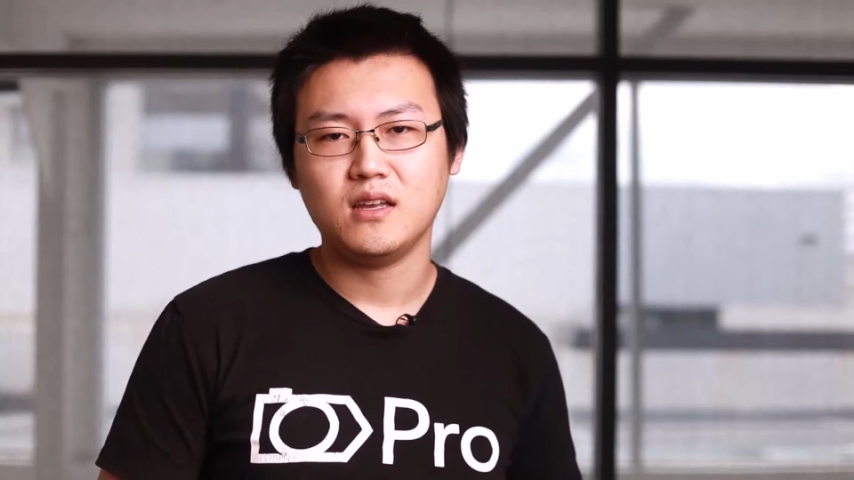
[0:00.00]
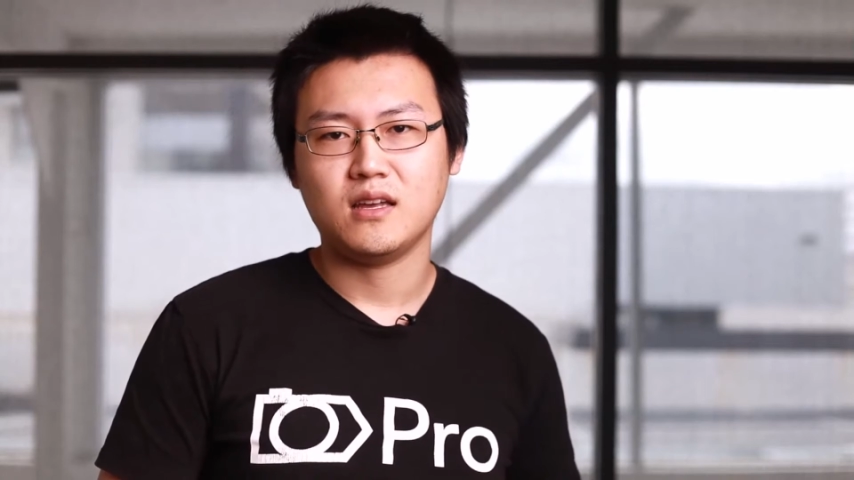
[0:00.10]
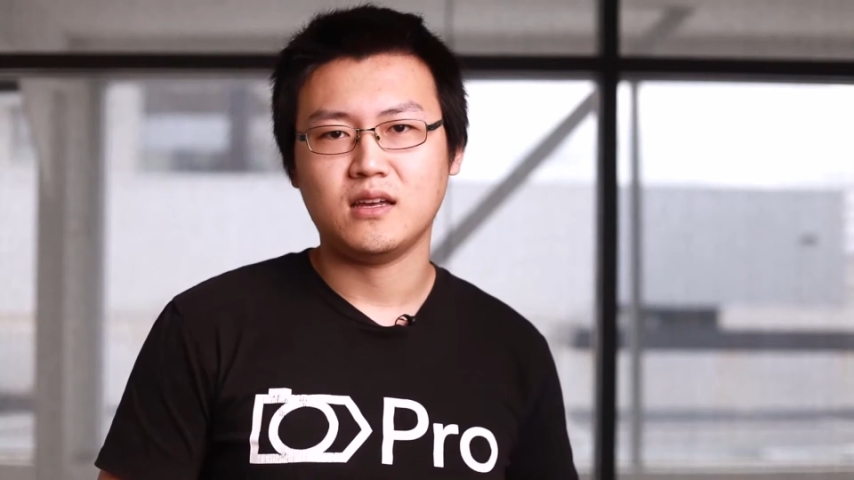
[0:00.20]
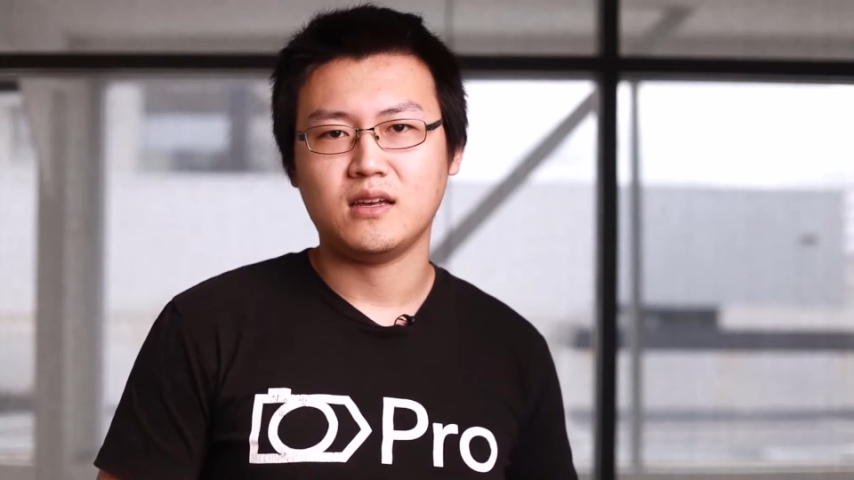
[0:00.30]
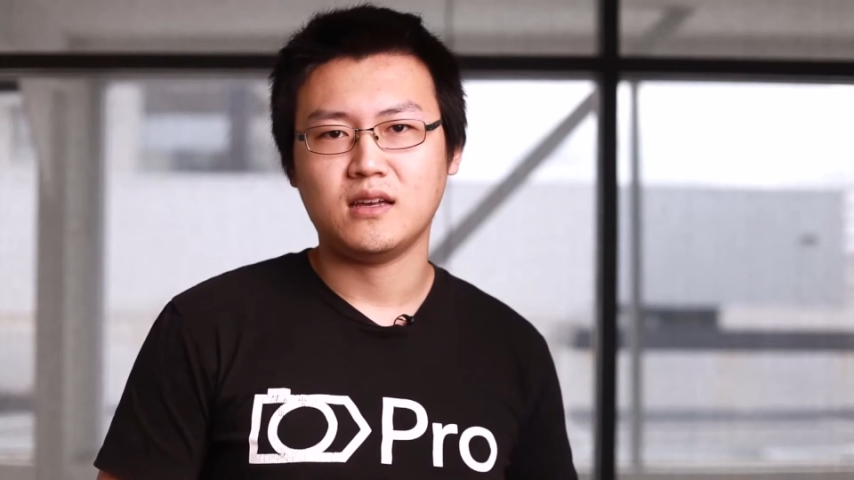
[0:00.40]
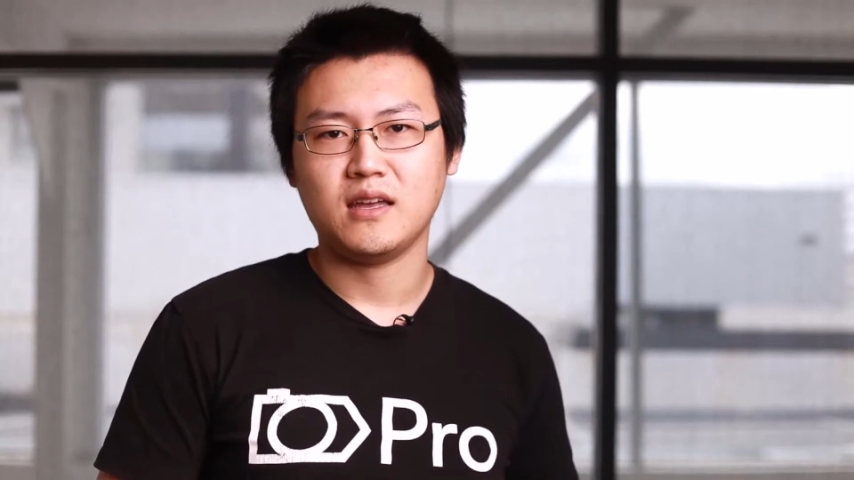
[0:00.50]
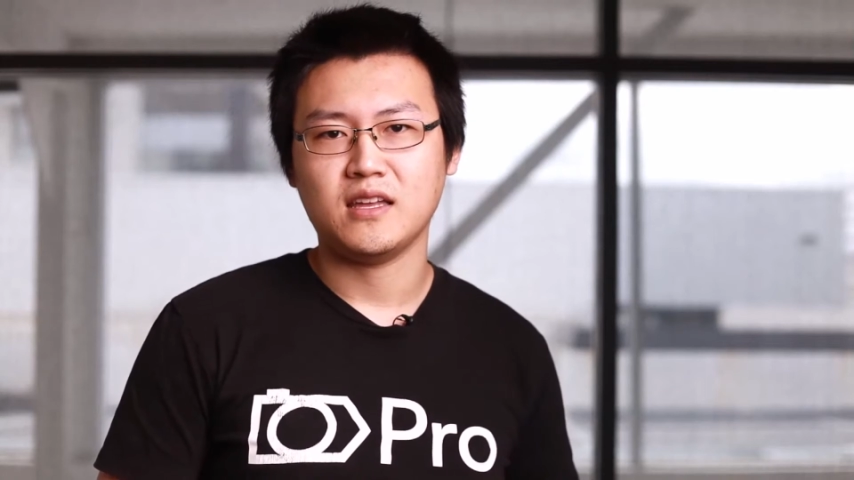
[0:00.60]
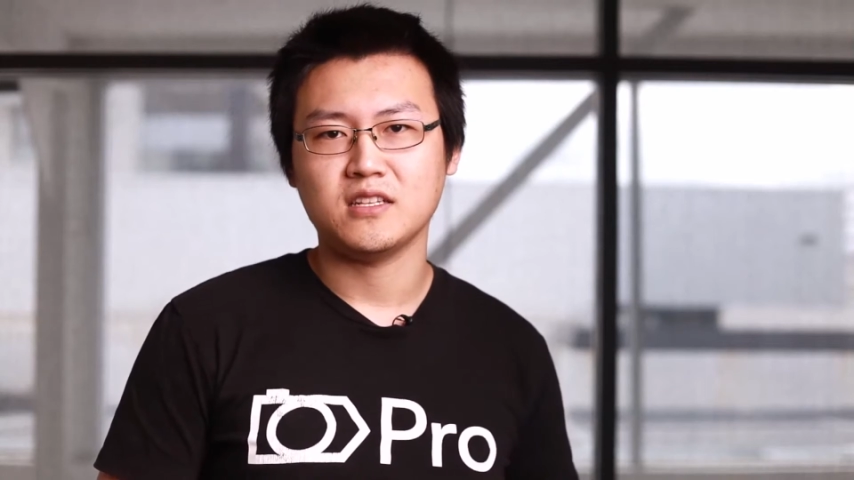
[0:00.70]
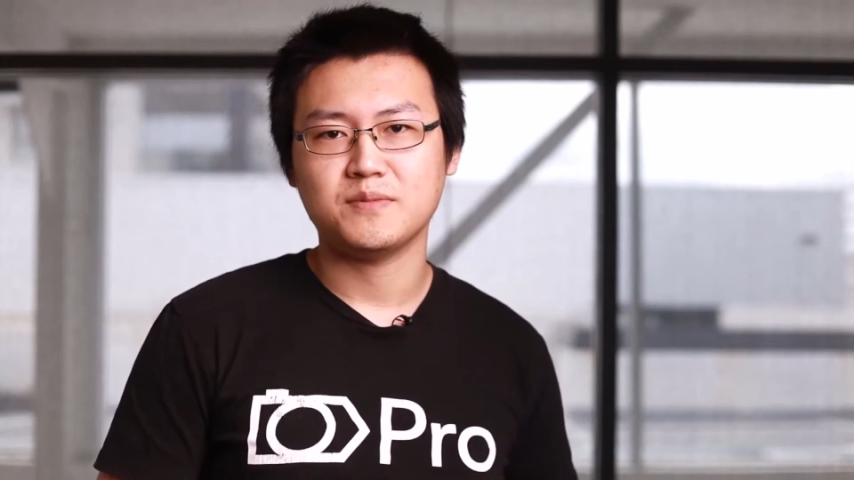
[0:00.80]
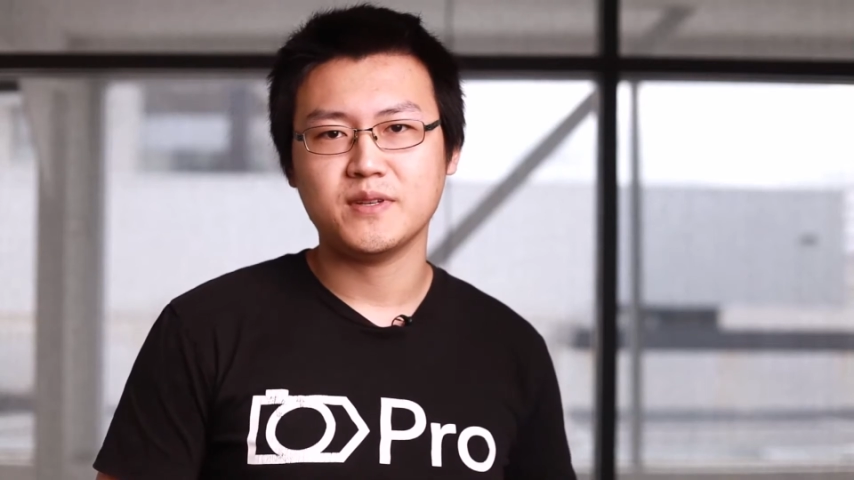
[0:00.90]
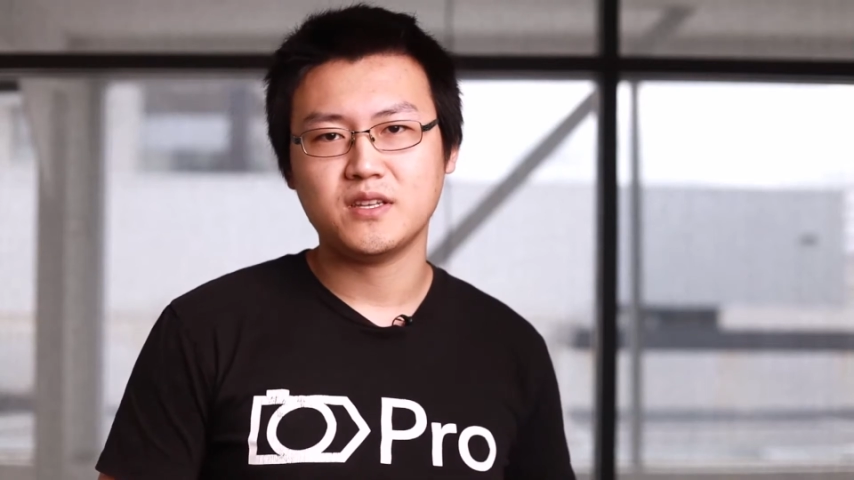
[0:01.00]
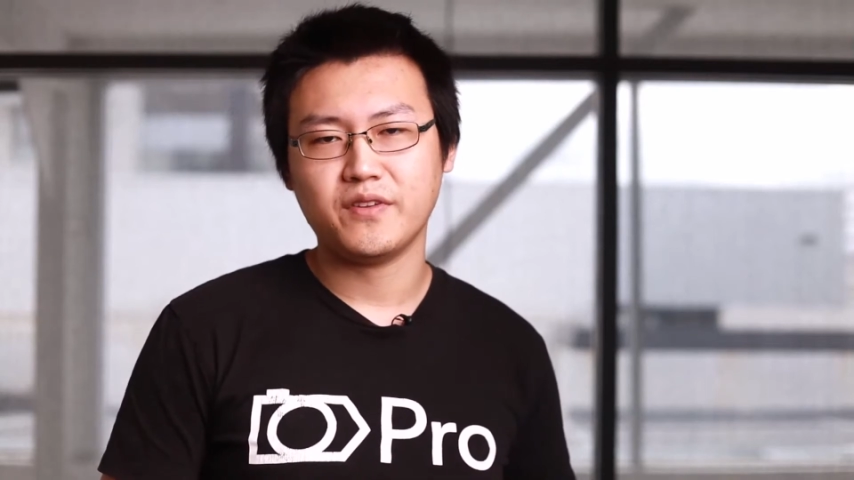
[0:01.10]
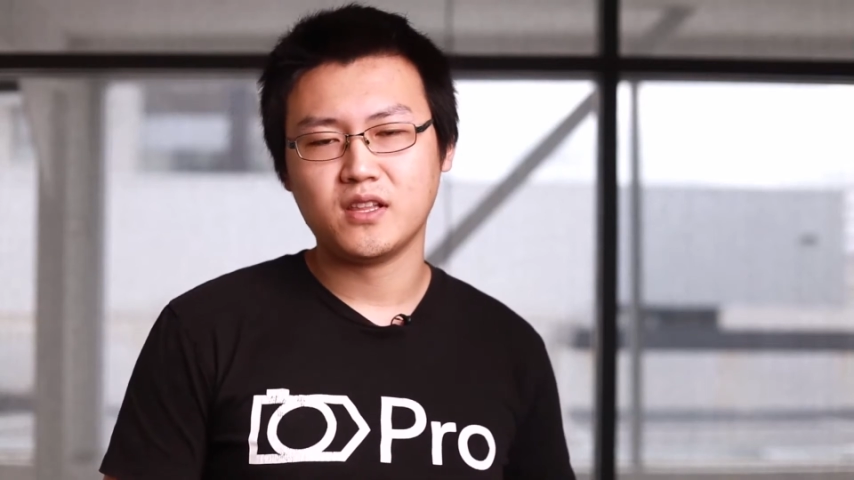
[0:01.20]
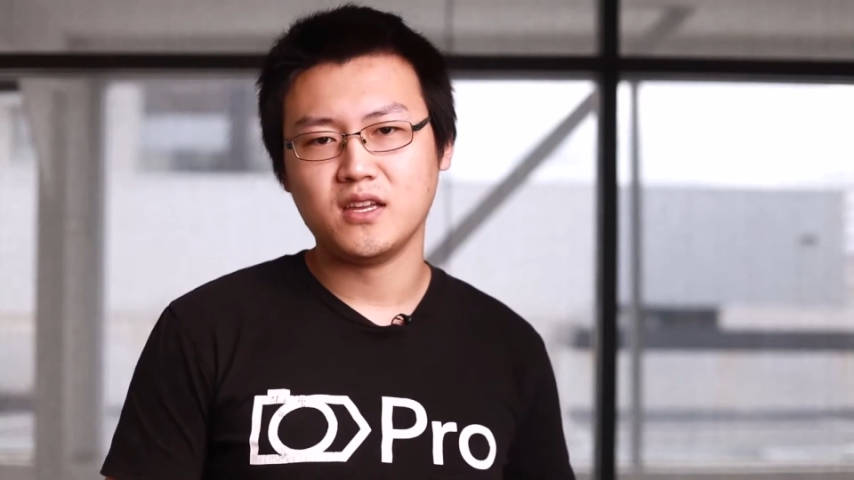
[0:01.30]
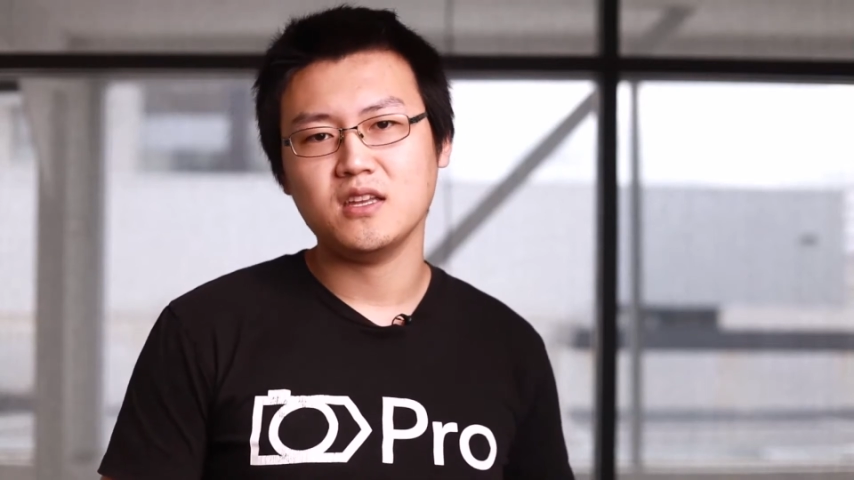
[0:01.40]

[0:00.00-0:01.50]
and specifically,